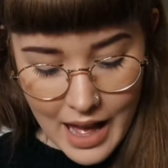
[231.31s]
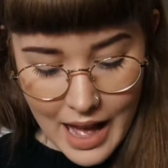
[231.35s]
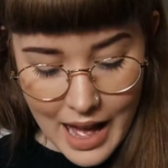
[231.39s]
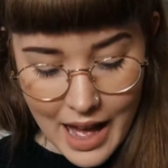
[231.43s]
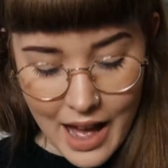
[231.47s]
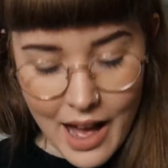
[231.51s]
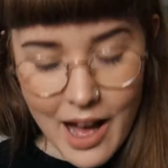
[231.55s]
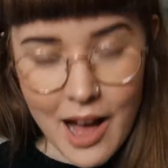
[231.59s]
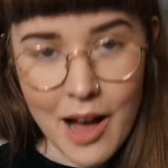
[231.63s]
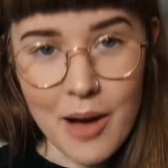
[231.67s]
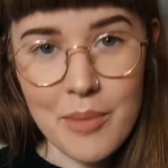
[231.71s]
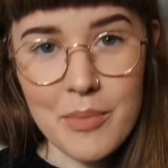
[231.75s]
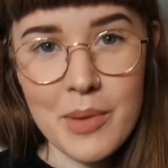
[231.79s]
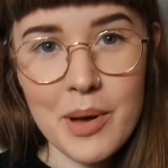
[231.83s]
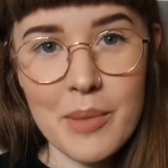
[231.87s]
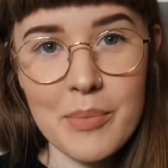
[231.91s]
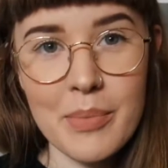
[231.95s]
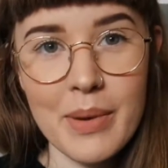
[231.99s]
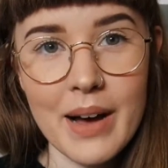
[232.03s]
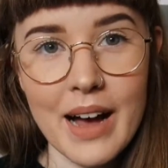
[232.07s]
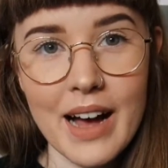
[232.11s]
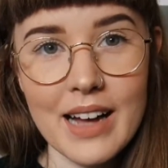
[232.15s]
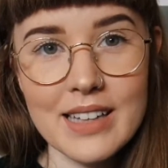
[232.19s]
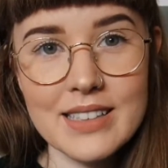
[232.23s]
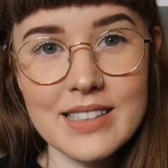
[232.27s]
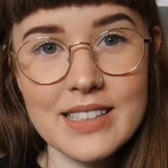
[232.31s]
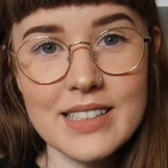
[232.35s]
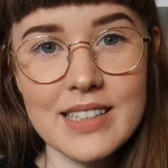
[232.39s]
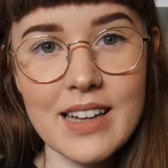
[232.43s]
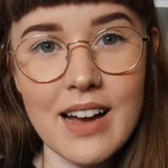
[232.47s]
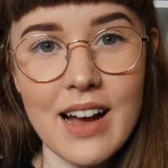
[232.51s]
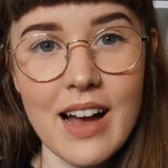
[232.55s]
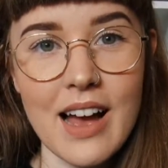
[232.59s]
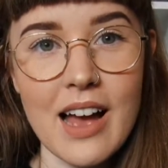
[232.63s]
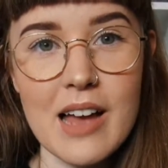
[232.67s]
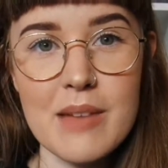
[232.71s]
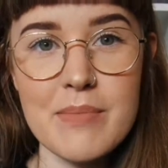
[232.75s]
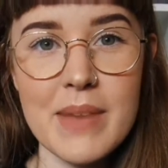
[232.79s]
But
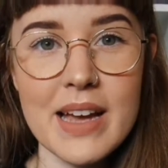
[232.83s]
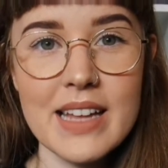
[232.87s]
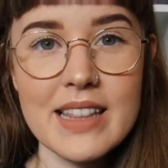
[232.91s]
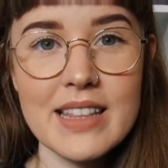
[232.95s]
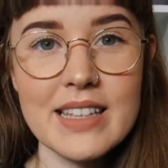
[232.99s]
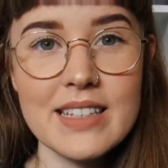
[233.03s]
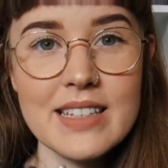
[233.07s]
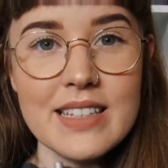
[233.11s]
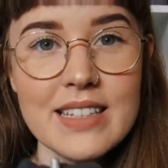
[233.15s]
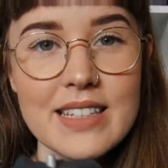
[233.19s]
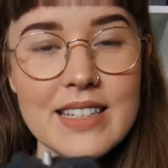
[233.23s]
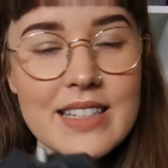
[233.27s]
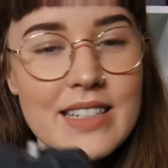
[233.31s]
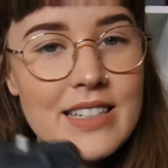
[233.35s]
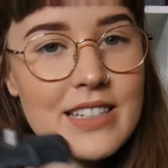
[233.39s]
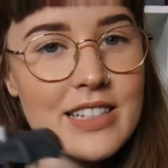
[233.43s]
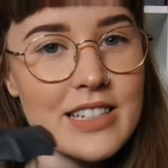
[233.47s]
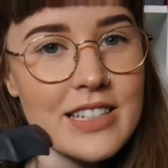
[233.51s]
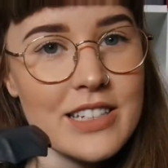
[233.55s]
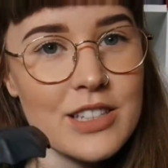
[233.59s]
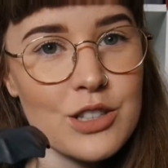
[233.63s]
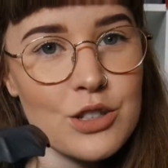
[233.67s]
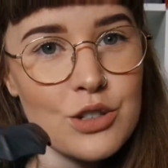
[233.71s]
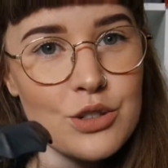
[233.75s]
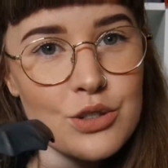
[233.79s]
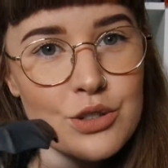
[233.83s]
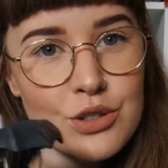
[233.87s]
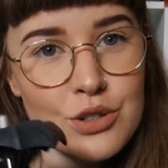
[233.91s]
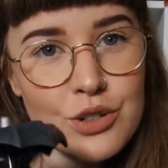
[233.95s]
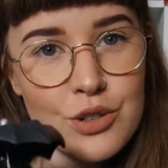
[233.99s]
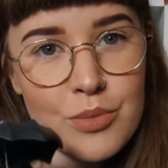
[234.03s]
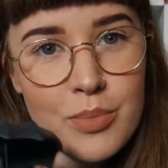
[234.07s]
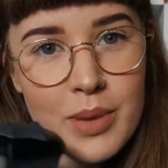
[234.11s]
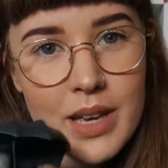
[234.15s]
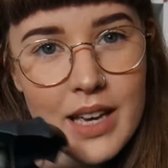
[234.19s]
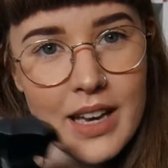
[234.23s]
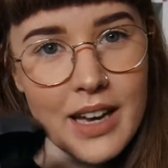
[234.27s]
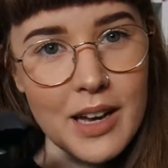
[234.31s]
I made the decision
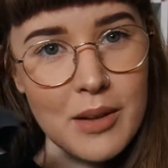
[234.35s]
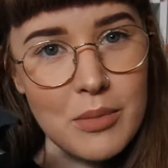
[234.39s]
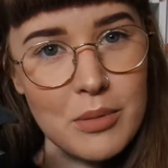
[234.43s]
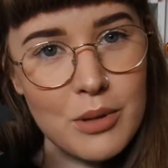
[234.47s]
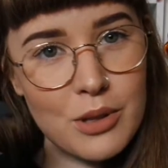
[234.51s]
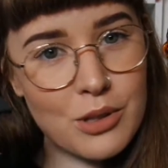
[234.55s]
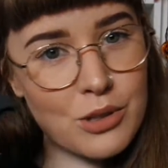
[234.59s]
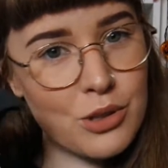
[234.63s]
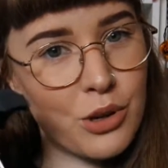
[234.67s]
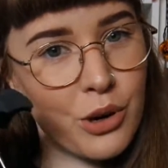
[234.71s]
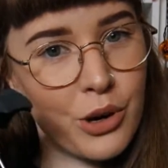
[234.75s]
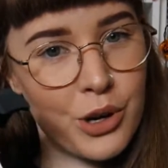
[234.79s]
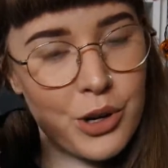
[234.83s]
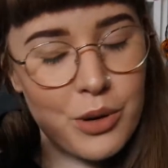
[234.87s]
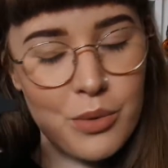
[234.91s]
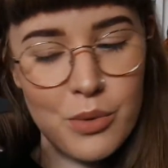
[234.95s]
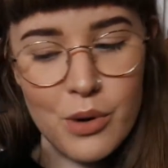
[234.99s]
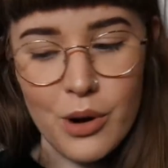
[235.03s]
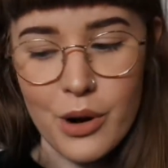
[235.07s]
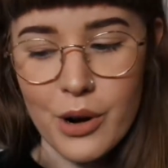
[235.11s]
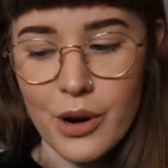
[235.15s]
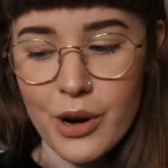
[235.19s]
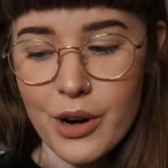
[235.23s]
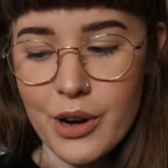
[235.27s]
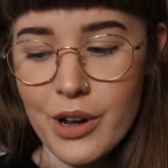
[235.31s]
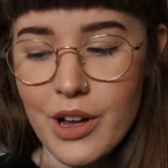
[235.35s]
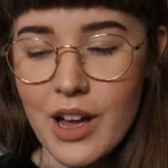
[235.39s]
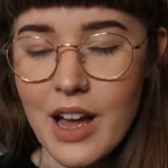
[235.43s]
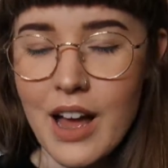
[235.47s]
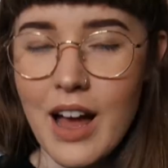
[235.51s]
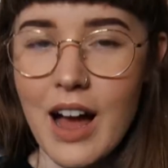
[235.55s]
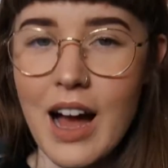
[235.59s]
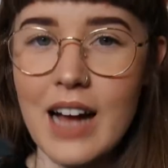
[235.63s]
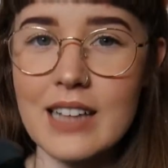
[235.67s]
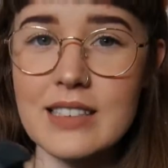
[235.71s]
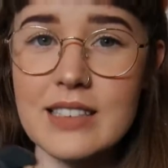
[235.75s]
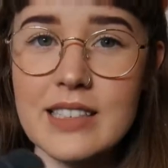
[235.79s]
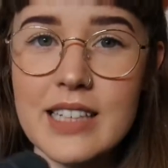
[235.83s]
to pick up the Totoro.
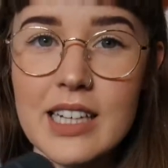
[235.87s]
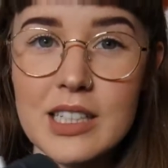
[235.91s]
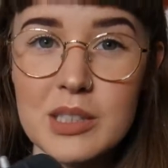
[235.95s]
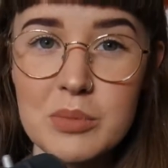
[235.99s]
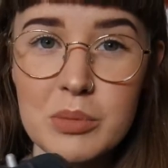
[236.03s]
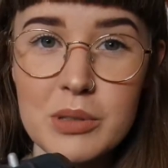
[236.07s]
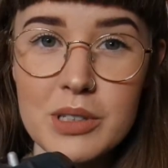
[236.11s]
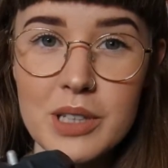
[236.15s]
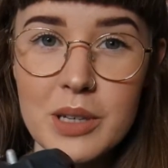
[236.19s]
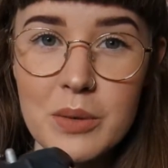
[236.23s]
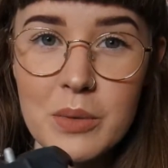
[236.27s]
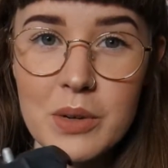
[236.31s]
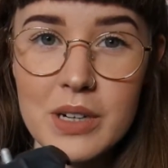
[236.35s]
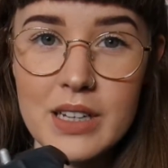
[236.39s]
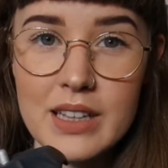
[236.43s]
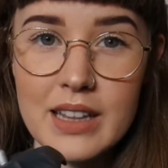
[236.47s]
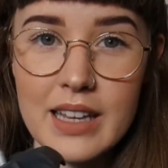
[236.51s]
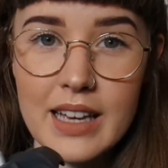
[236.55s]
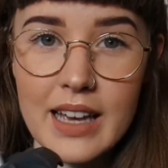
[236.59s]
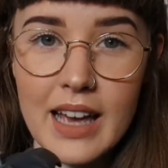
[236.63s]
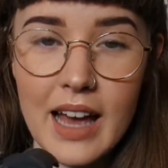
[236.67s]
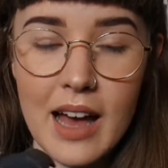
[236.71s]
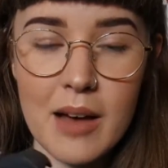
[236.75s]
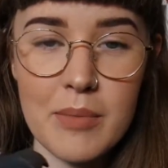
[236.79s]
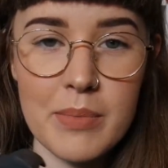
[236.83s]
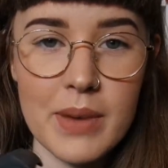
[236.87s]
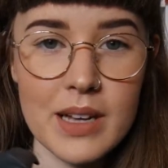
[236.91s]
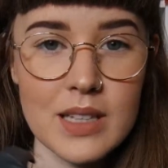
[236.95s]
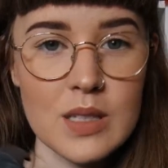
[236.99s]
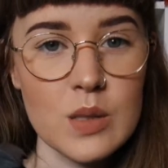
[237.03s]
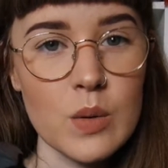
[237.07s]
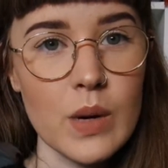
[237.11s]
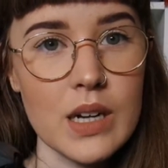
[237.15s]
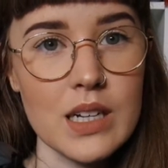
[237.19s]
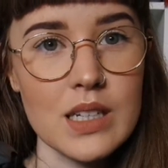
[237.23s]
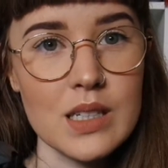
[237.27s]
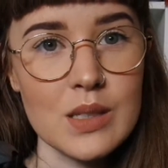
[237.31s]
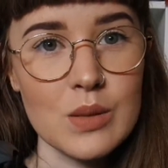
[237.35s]
I desperately wanted the Cat
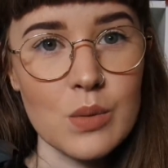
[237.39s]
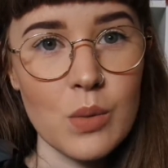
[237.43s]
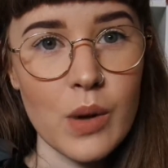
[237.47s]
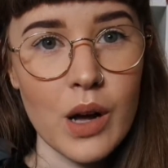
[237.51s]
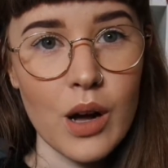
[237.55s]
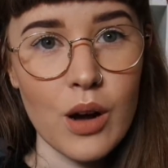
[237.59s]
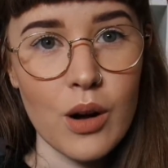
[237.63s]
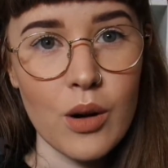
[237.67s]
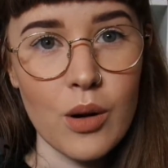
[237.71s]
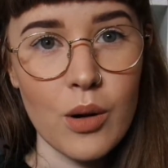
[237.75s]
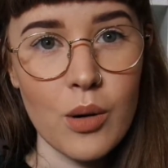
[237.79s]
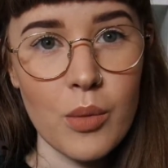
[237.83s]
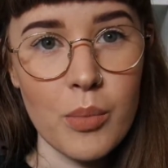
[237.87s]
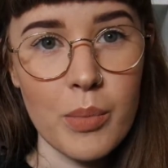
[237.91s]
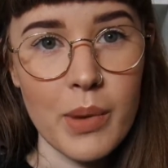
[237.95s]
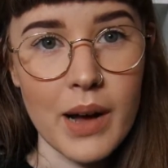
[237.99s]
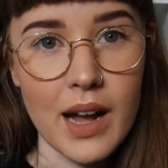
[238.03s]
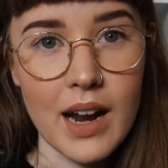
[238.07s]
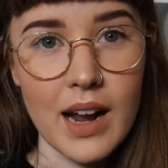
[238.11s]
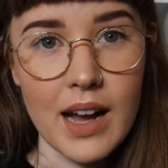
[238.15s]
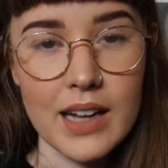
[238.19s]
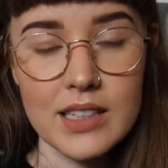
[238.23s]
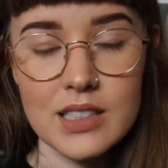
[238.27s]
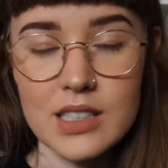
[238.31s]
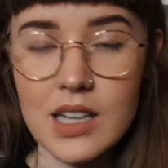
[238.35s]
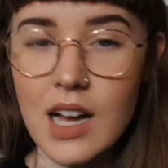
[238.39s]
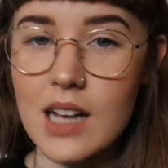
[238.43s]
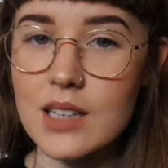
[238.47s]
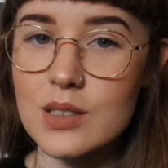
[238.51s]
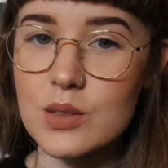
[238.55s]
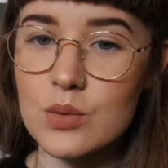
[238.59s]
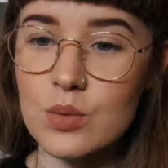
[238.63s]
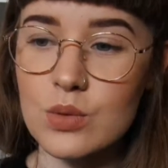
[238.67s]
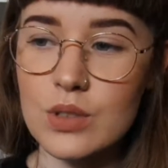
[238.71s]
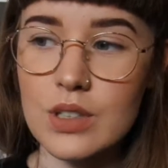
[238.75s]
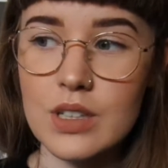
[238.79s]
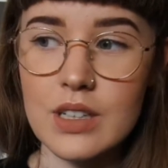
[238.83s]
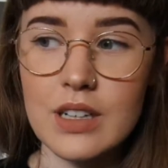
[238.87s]
Bus one as well, but I
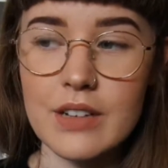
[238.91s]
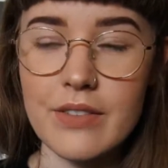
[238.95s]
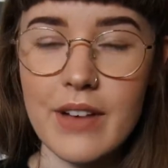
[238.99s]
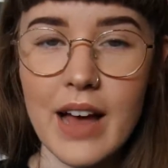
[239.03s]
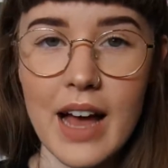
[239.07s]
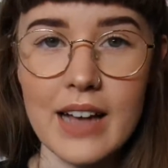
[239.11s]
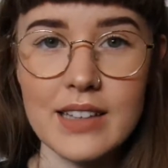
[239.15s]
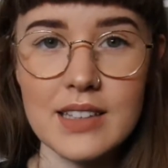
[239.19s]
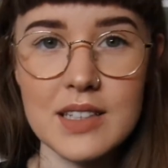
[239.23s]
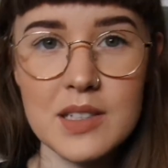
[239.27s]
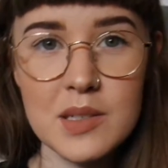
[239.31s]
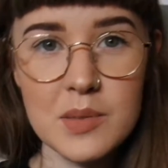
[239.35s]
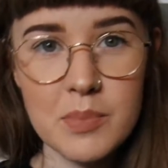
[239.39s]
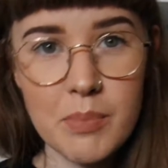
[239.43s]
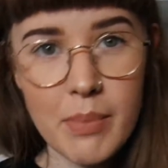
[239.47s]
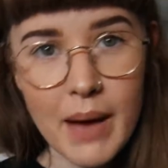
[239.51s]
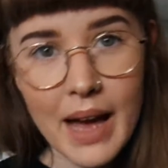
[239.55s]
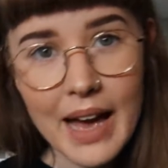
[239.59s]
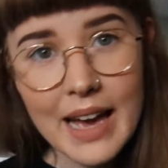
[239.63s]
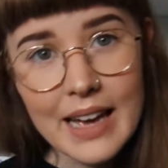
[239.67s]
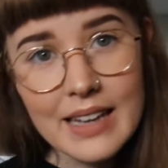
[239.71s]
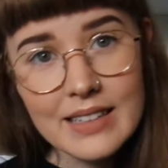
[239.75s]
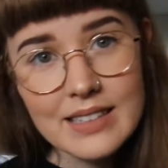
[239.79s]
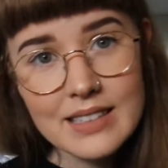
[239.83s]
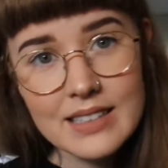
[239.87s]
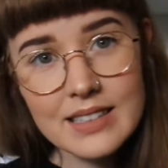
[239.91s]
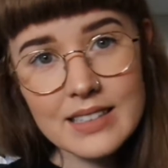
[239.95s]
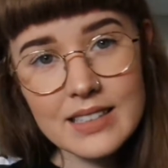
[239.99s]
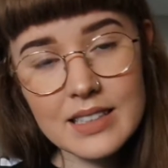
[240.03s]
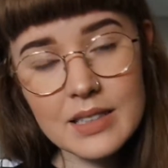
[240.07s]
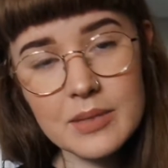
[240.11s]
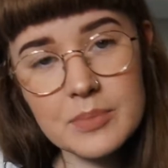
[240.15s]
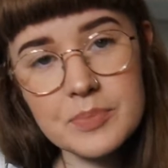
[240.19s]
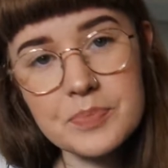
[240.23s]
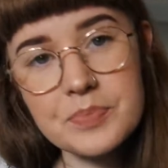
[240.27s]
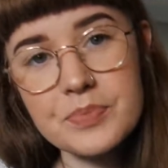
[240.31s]
just wouldn't have had space.